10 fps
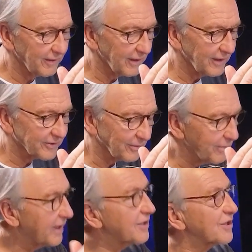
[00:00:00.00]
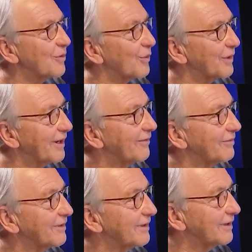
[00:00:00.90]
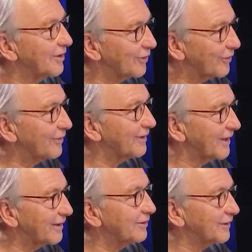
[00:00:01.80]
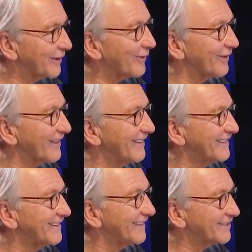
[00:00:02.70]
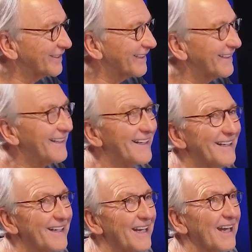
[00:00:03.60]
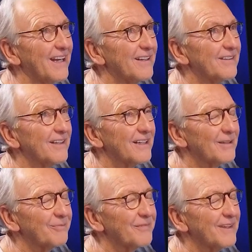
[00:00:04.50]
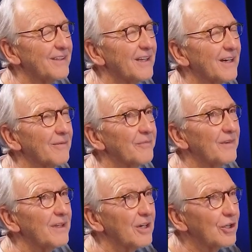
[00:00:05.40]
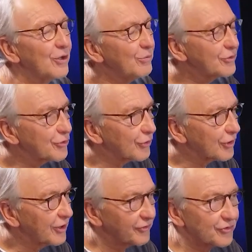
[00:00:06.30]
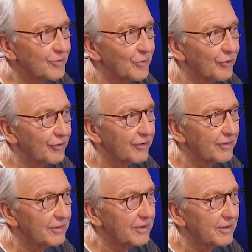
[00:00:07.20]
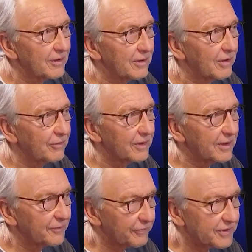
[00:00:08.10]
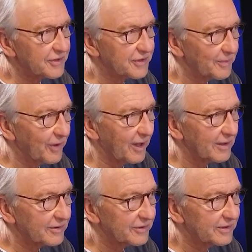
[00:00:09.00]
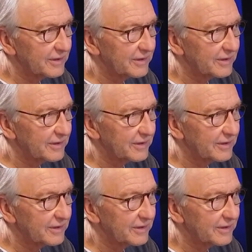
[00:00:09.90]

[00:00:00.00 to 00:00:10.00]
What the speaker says: it's amazing what we have here in our little area, isn't it? And now, who is your customer on 360 Box?